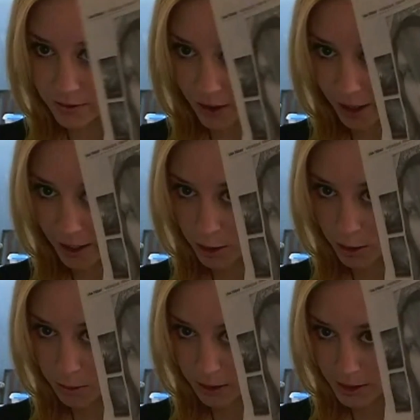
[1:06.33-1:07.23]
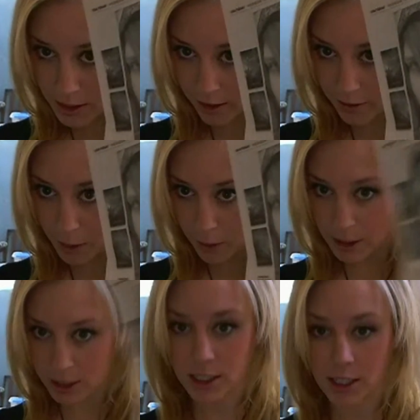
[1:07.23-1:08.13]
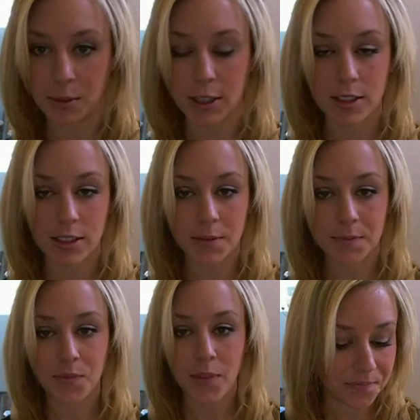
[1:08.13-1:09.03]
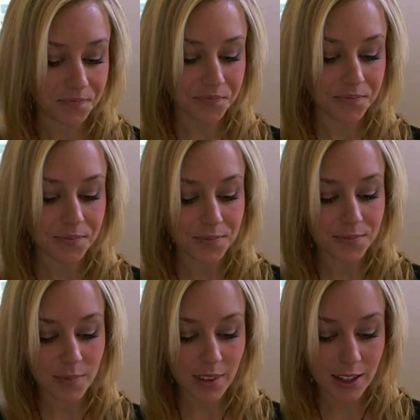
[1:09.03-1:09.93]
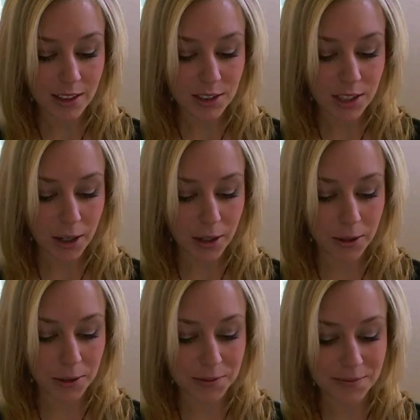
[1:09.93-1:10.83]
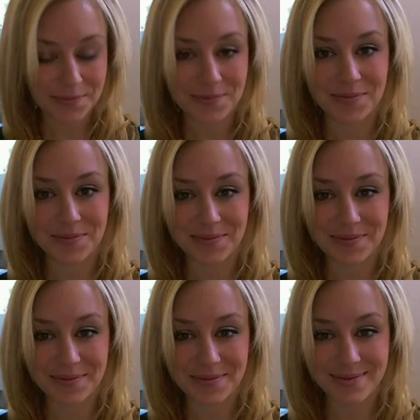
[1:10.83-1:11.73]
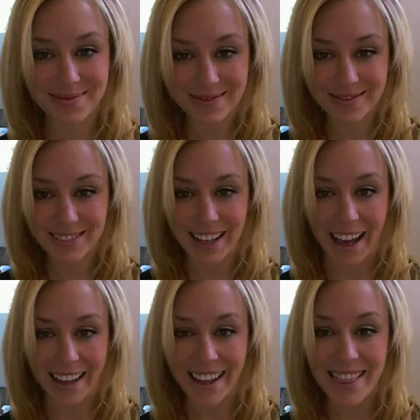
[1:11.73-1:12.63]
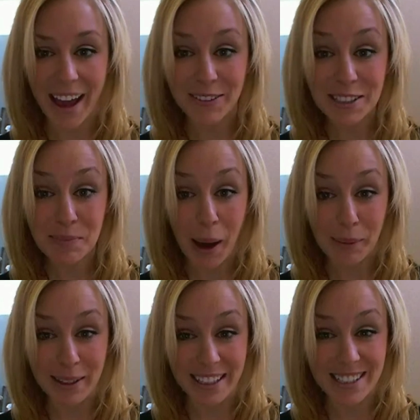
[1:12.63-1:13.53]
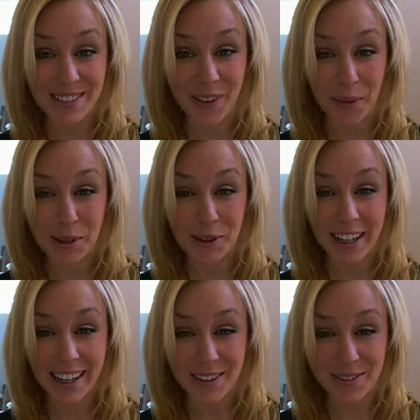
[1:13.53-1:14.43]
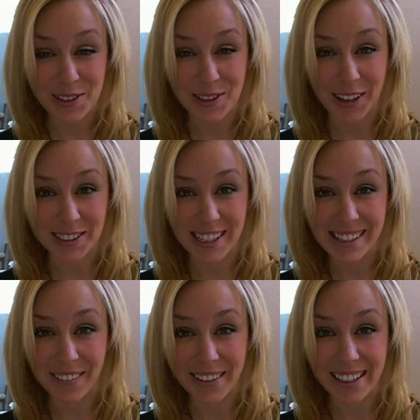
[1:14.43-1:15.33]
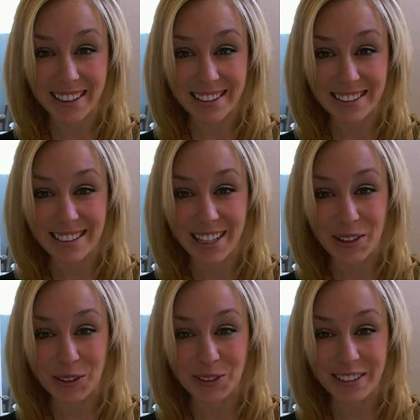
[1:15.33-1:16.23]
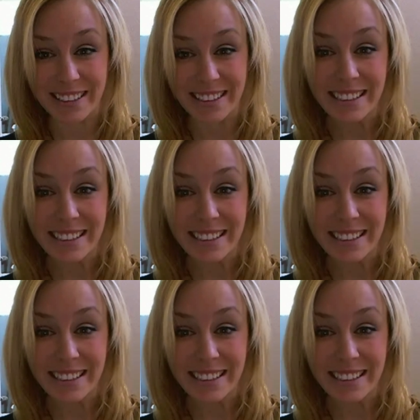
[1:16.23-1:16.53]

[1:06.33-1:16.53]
fire with self-published ebooks. So, yeah, and that was published February of 2011, so